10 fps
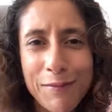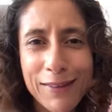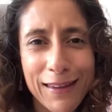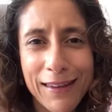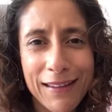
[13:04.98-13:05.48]

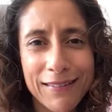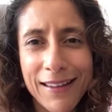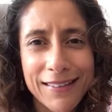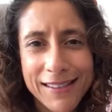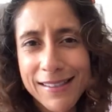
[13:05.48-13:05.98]
thinking
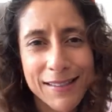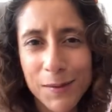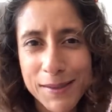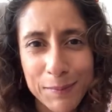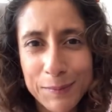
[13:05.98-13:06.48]
like, this is so
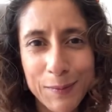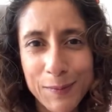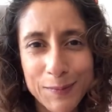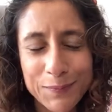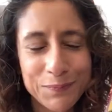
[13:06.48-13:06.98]

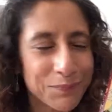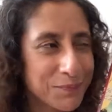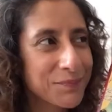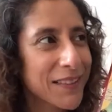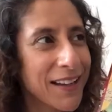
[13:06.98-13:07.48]
simple.
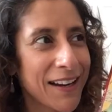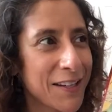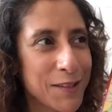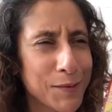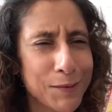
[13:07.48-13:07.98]
And I
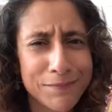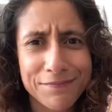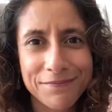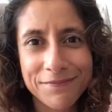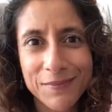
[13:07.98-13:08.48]
just thought,
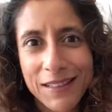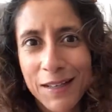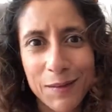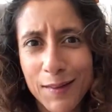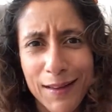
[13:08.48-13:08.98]

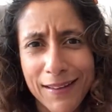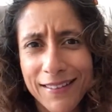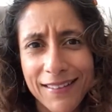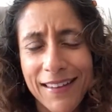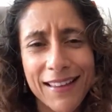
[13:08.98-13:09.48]

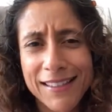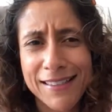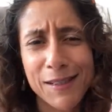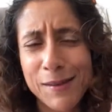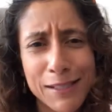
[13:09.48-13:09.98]
this is
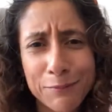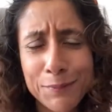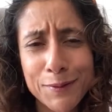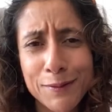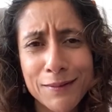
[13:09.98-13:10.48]
so
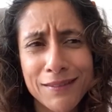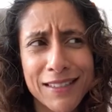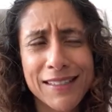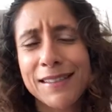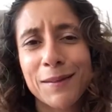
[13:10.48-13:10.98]
simple,
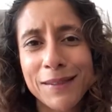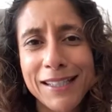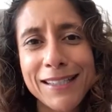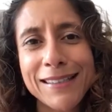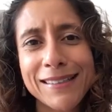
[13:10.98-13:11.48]
this is so
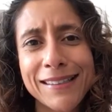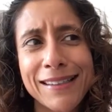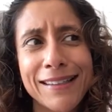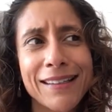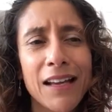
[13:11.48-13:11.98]

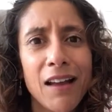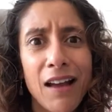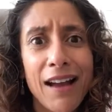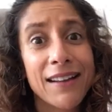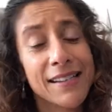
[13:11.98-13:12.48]
easy.
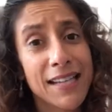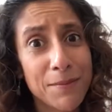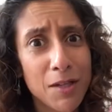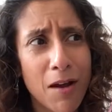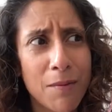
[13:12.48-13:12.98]
And at the same
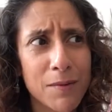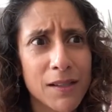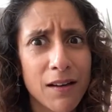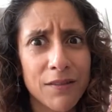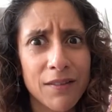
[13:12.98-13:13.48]
time, I was
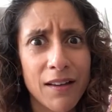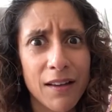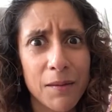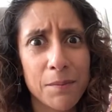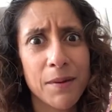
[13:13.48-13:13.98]
kind of
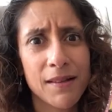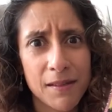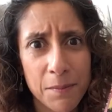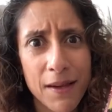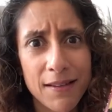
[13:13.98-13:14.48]
like, but it's
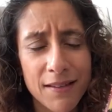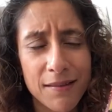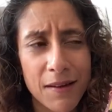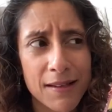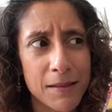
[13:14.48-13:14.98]

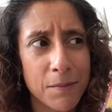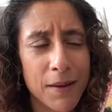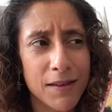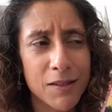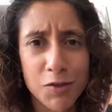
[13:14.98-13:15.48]
a
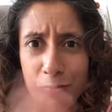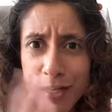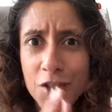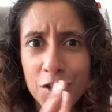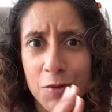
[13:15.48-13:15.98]
bit
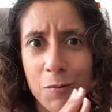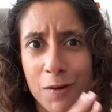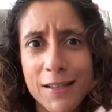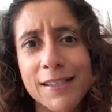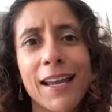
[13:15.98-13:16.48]
stringent on what
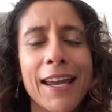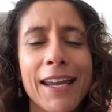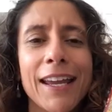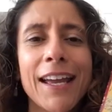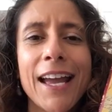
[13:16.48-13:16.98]
it's
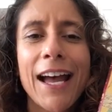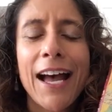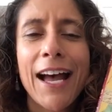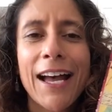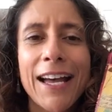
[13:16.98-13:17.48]
saying.
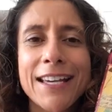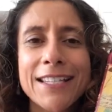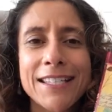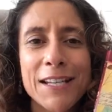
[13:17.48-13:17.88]
And,